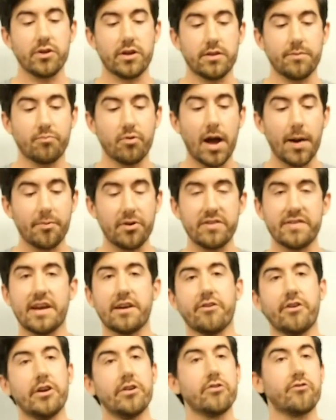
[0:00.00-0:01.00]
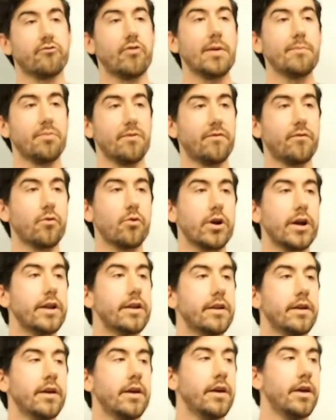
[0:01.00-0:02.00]
look at the property decorator, it's right before
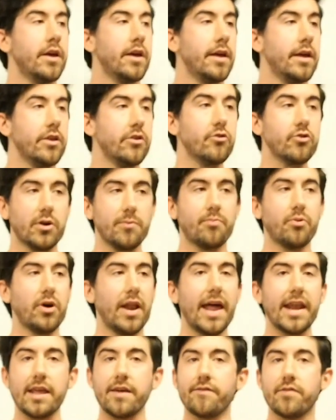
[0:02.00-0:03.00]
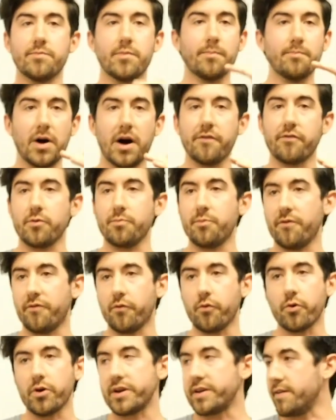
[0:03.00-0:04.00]
it. You can put any of them above or
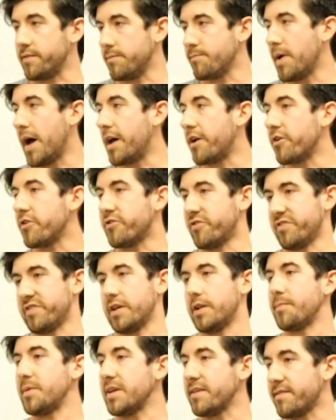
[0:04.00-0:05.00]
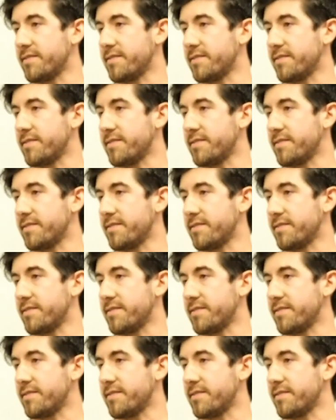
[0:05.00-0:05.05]
before, it doesn't matter, it's just going to be a